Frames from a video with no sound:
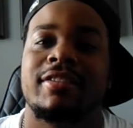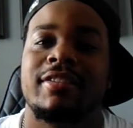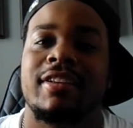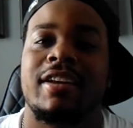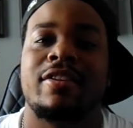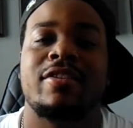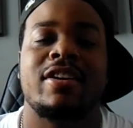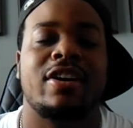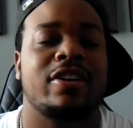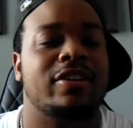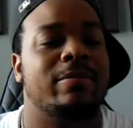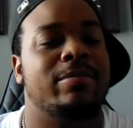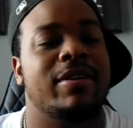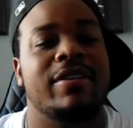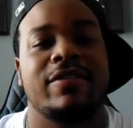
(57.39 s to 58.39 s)
I know y'all heard the
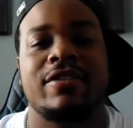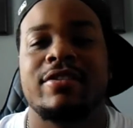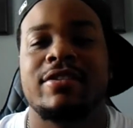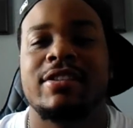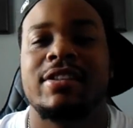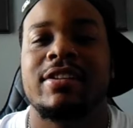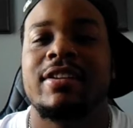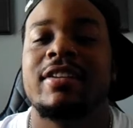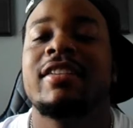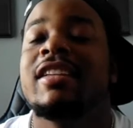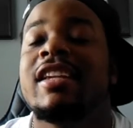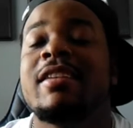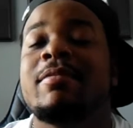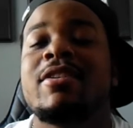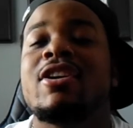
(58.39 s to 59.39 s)
previews.
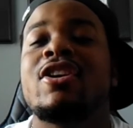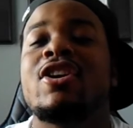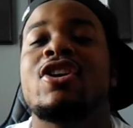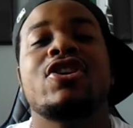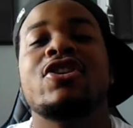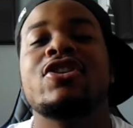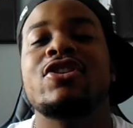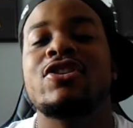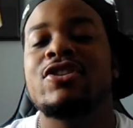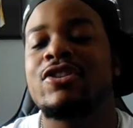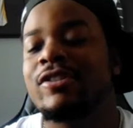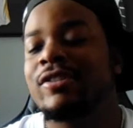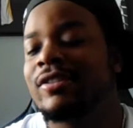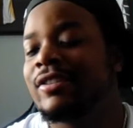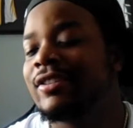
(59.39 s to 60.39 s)
Leave me
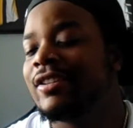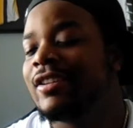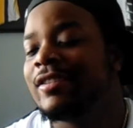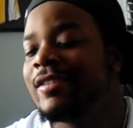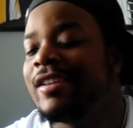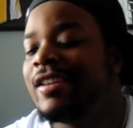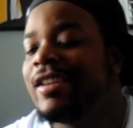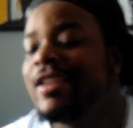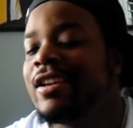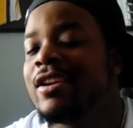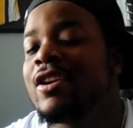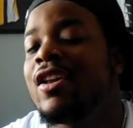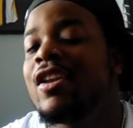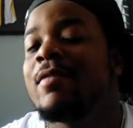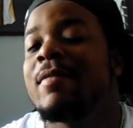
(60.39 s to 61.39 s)
alone. Hey,
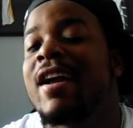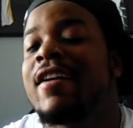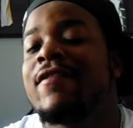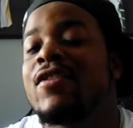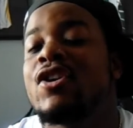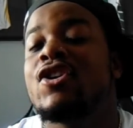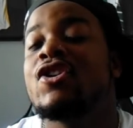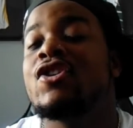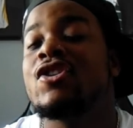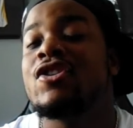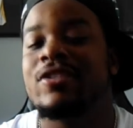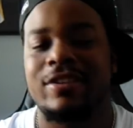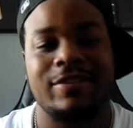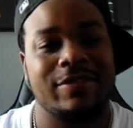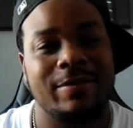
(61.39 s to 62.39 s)
calling my phone.
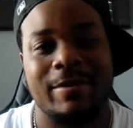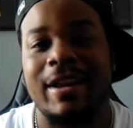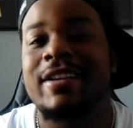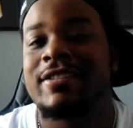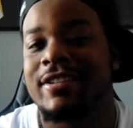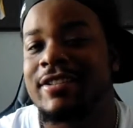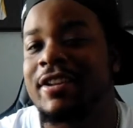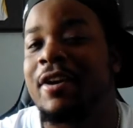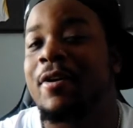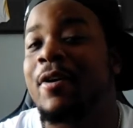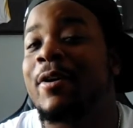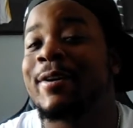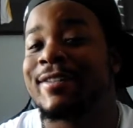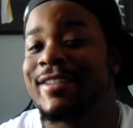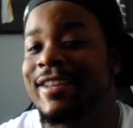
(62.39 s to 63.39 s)
You feel me? That shit sound
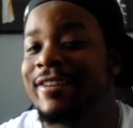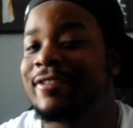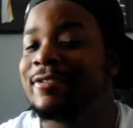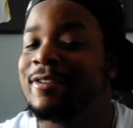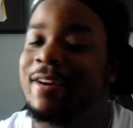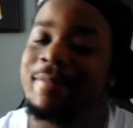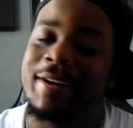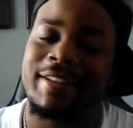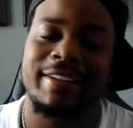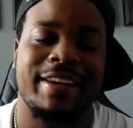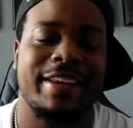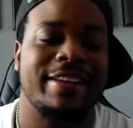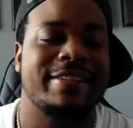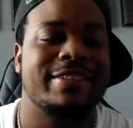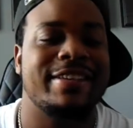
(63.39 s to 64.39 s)
hard as hell. So I'm about to
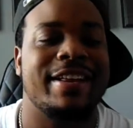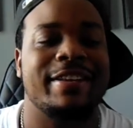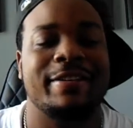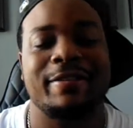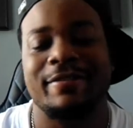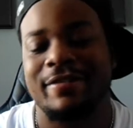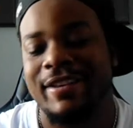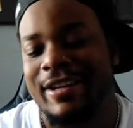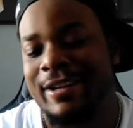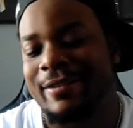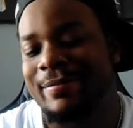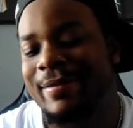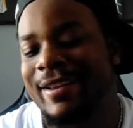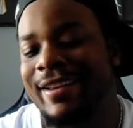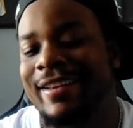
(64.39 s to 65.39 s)
into that little video,
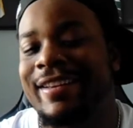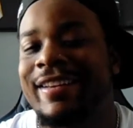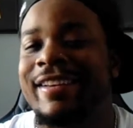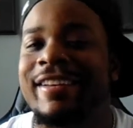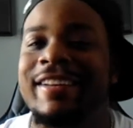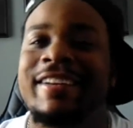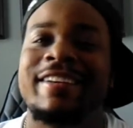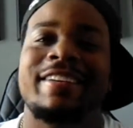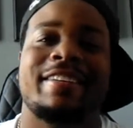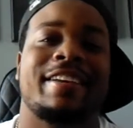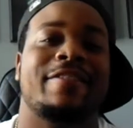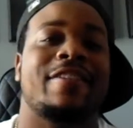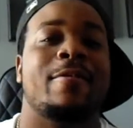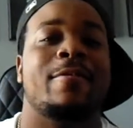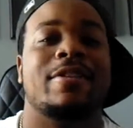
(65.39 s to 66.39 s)
man. If
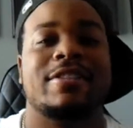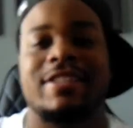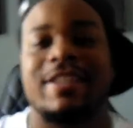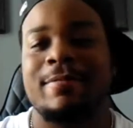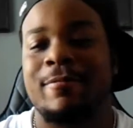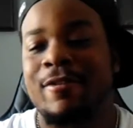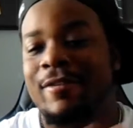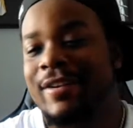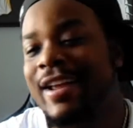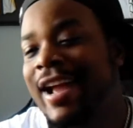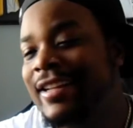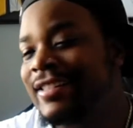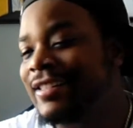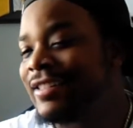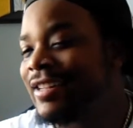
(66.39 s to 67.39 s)
y'all want to see more
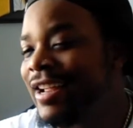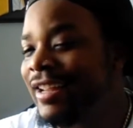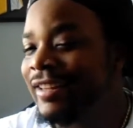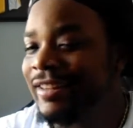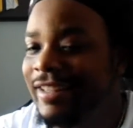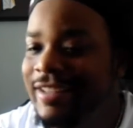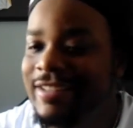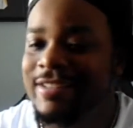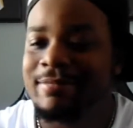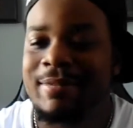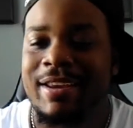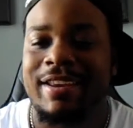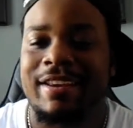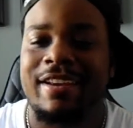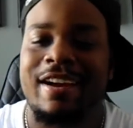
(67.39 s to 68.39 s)
reactions like this,
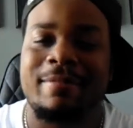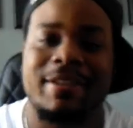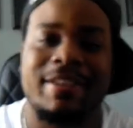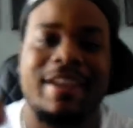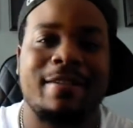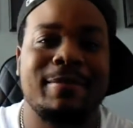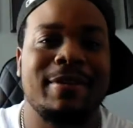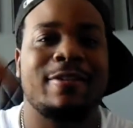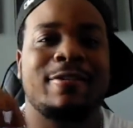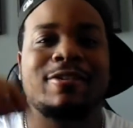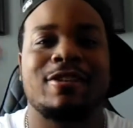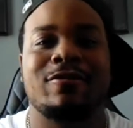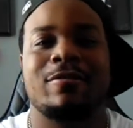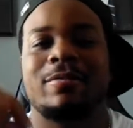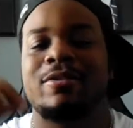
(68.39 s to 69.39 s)
man, comment down below what
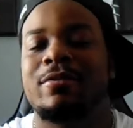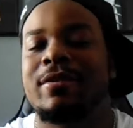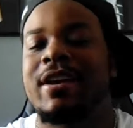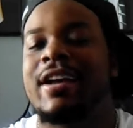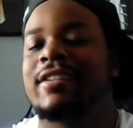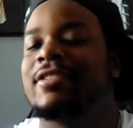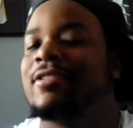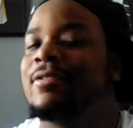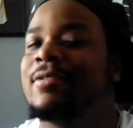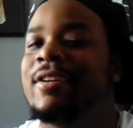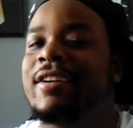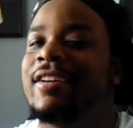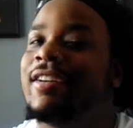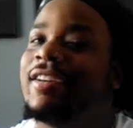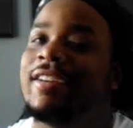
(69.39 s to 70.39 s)
y'all want me to react to.
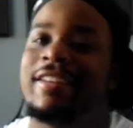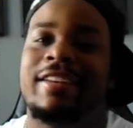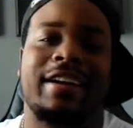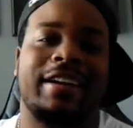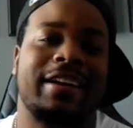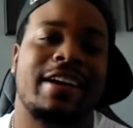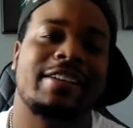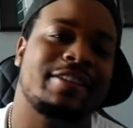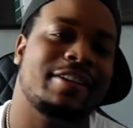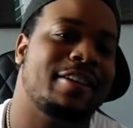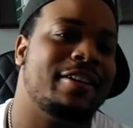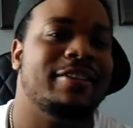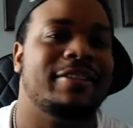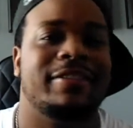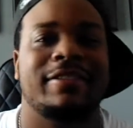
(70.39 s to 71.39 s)
And I got y'all.
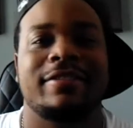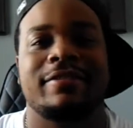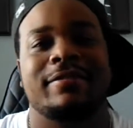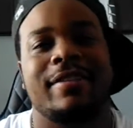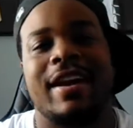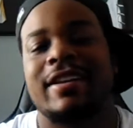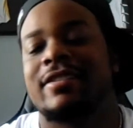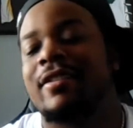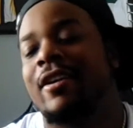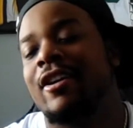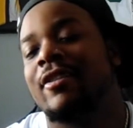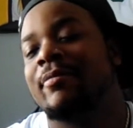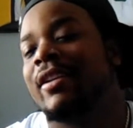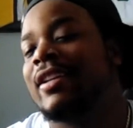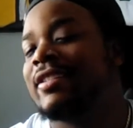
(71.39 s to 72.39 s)
Facts. All
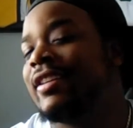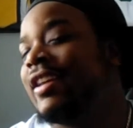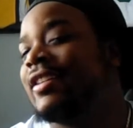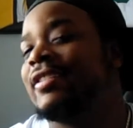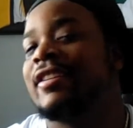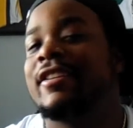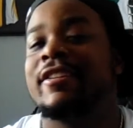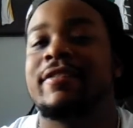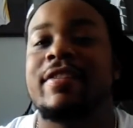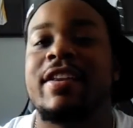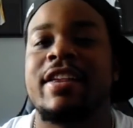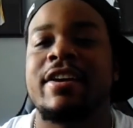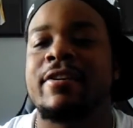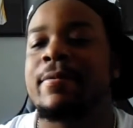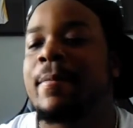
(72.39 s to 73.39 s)
right, but let's get into this
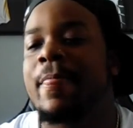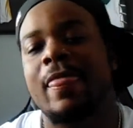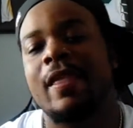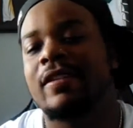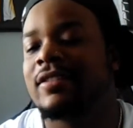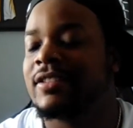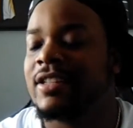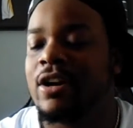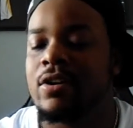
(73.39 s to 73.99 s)
video. Let's go.